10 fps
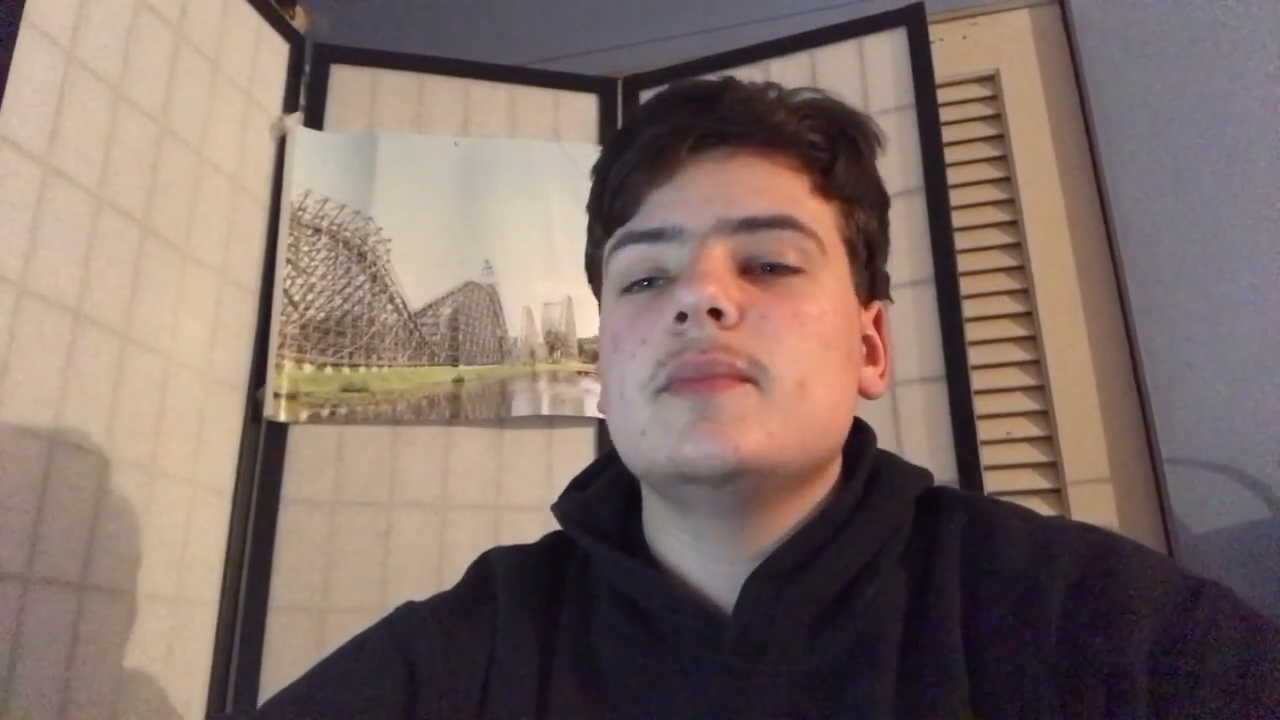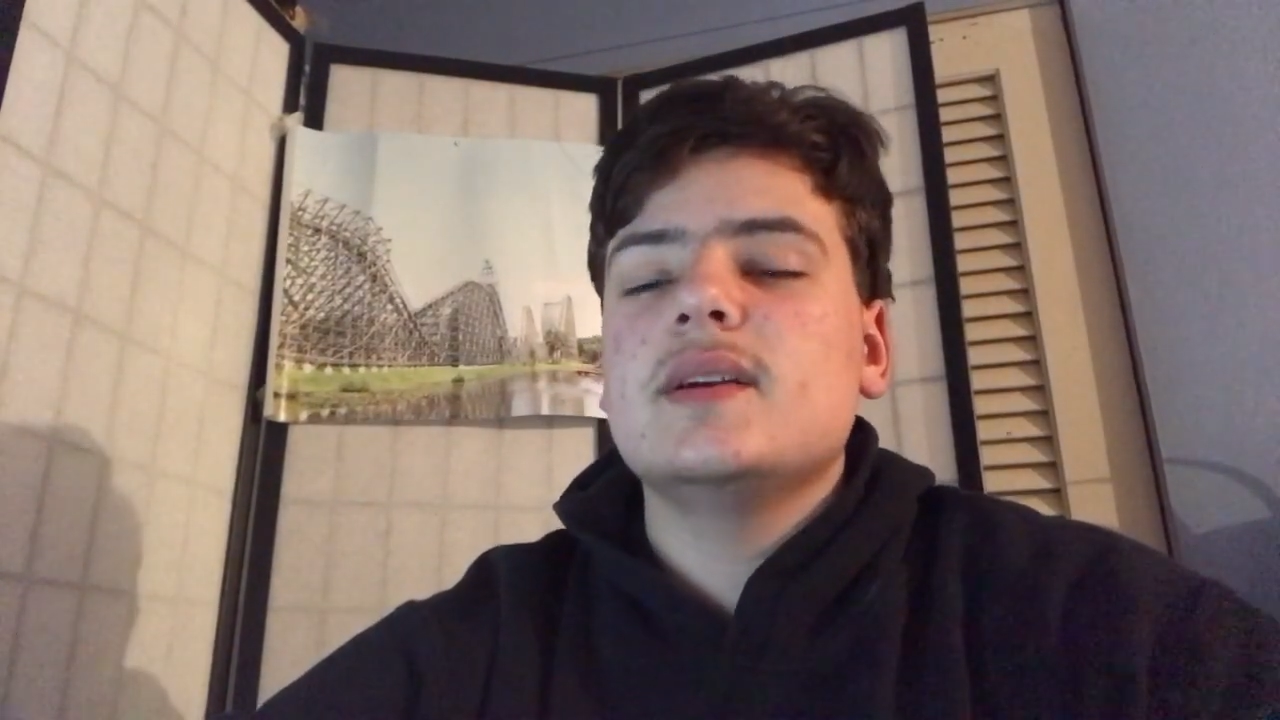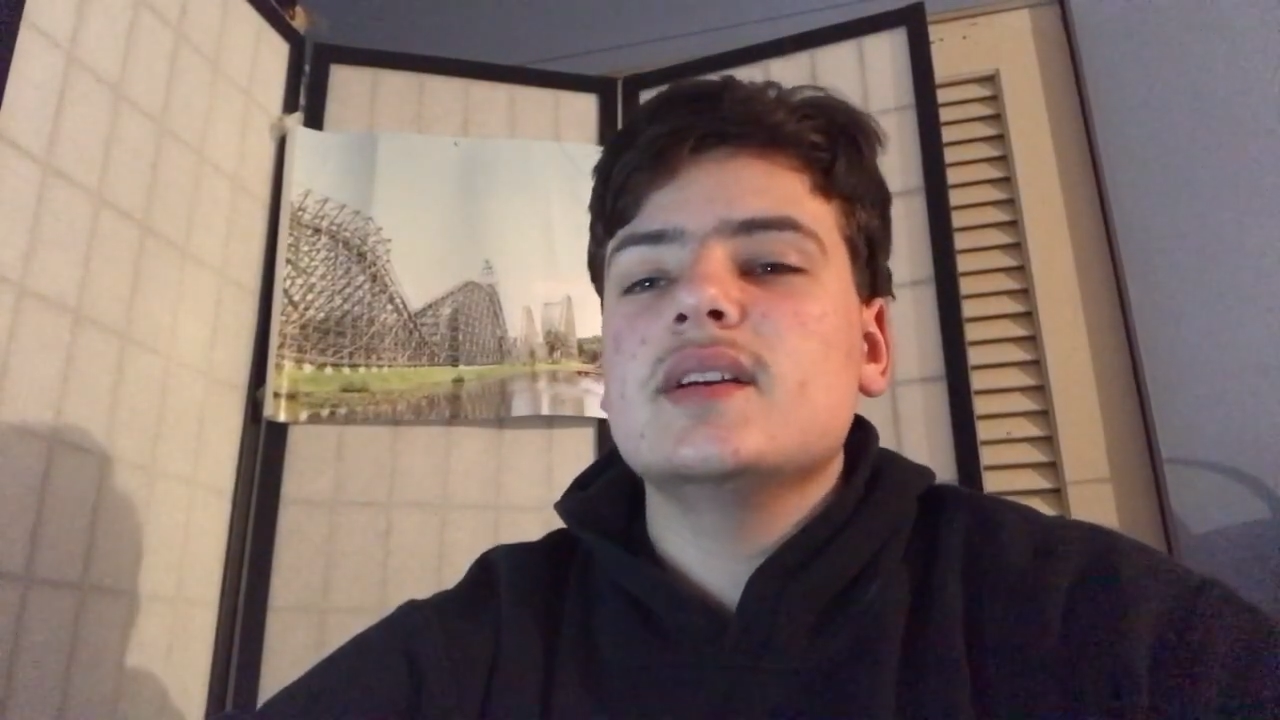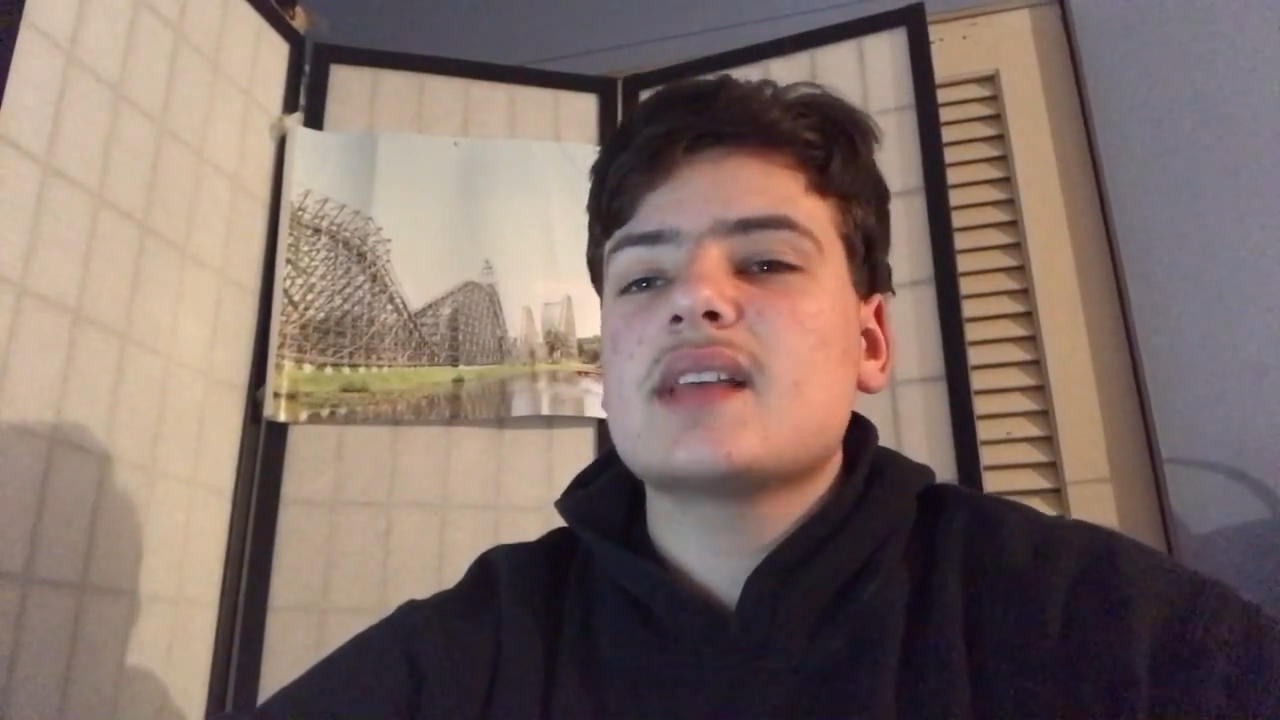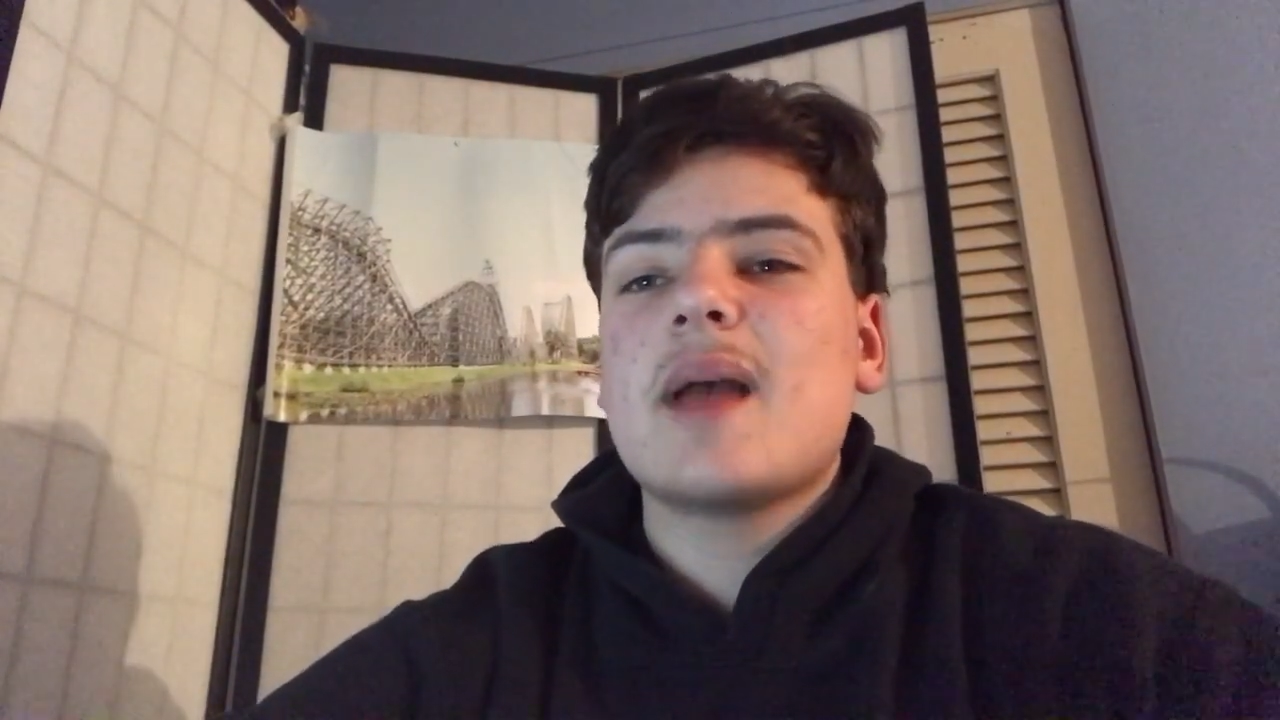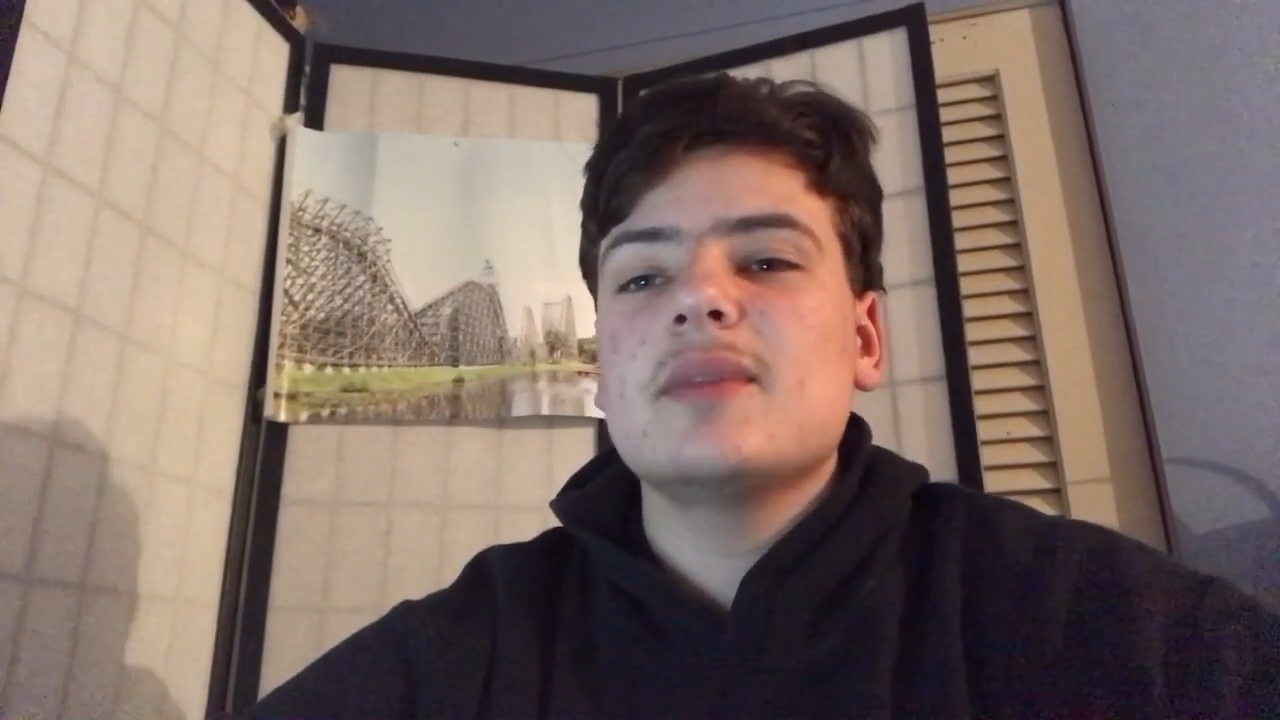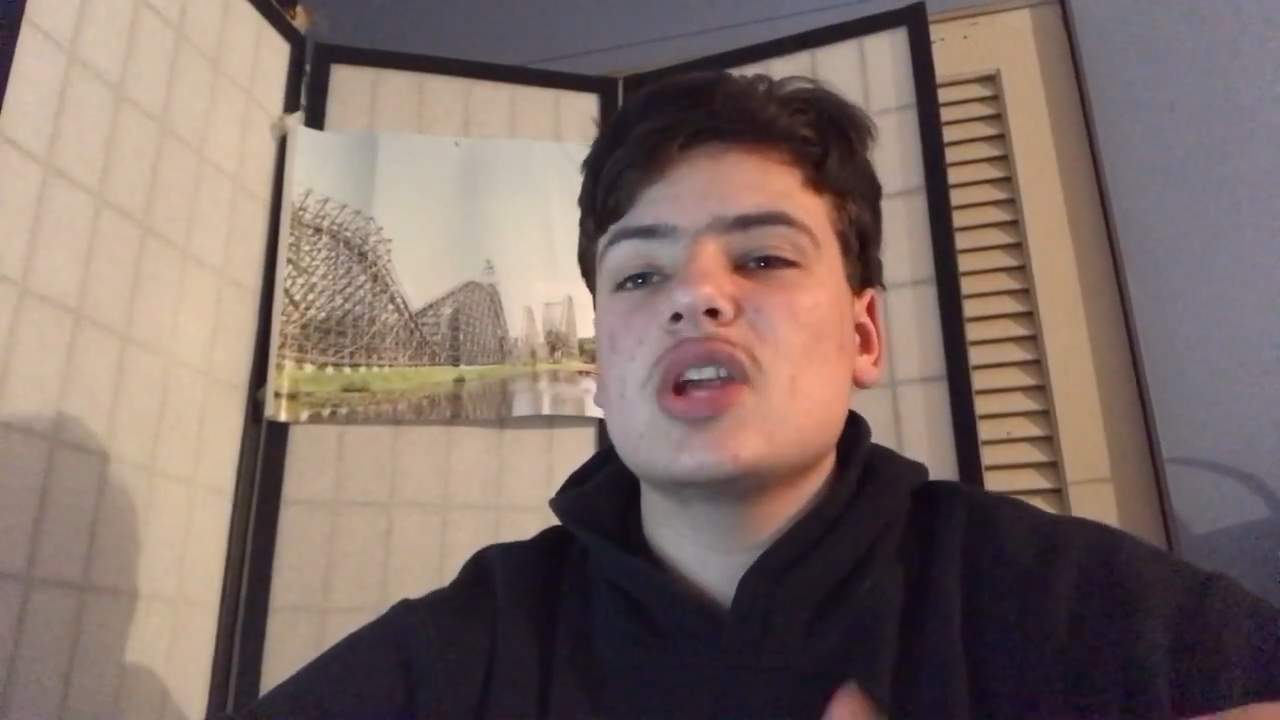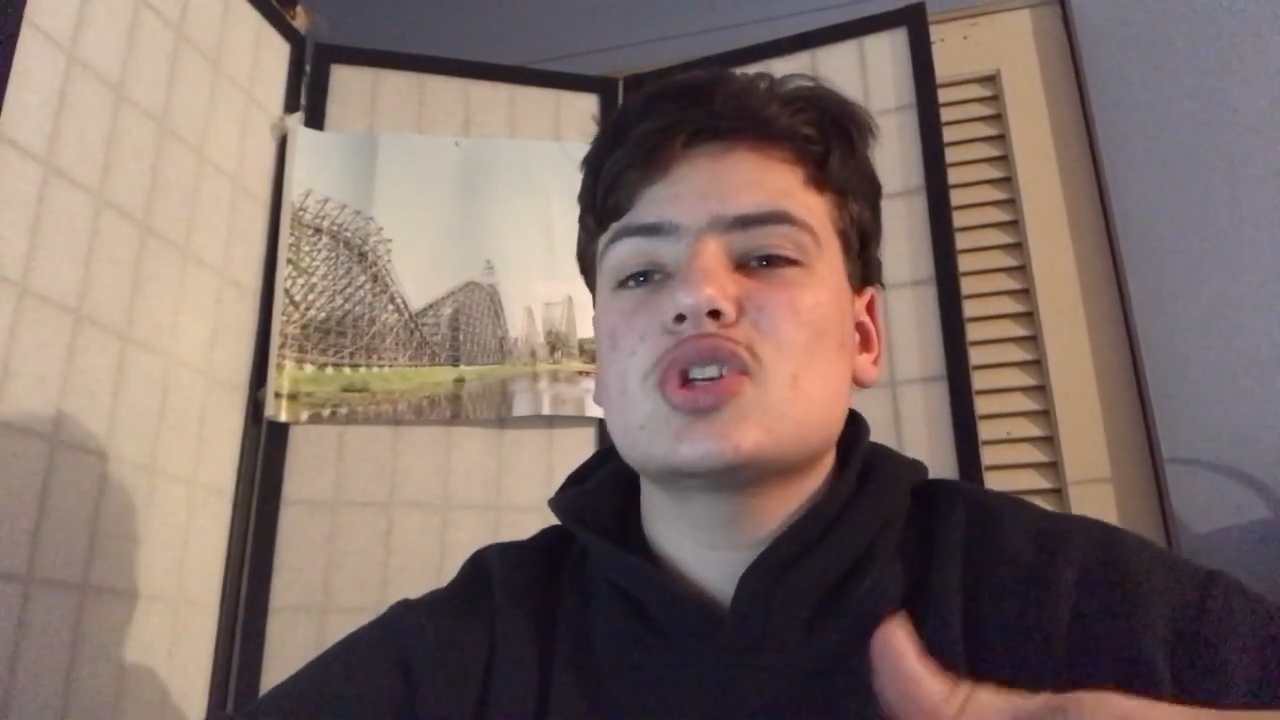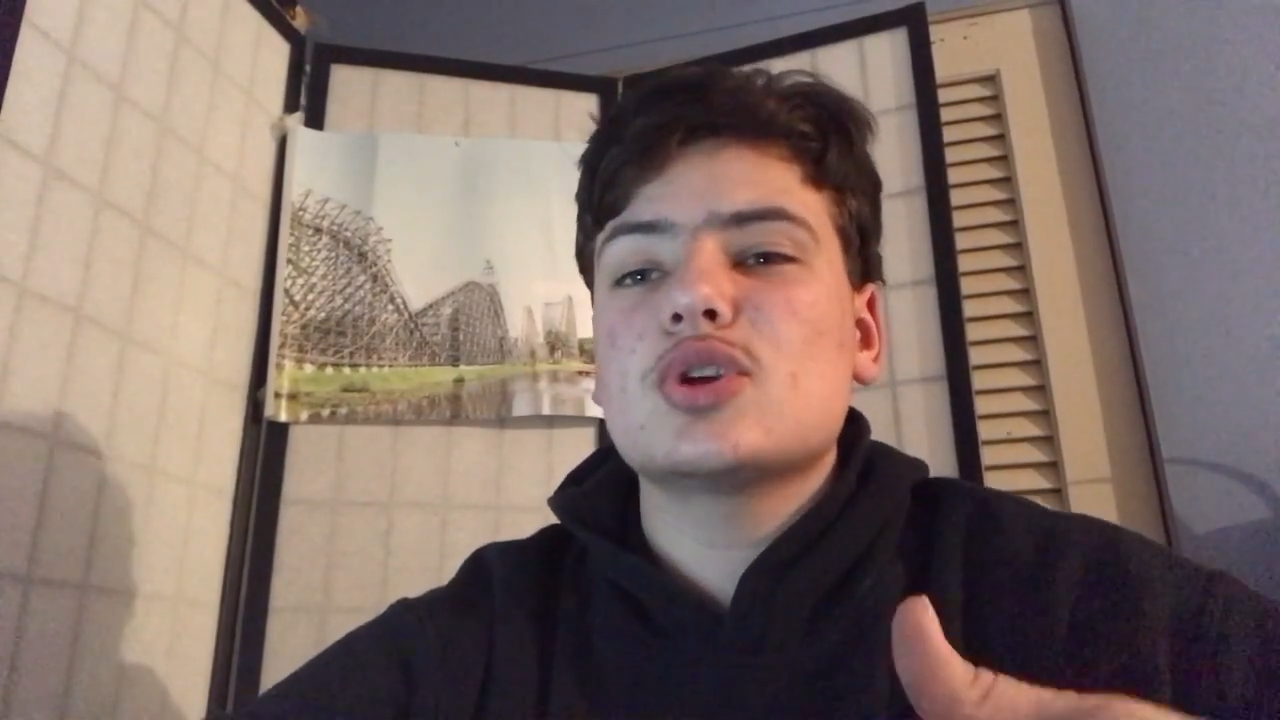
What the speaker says: because I'm not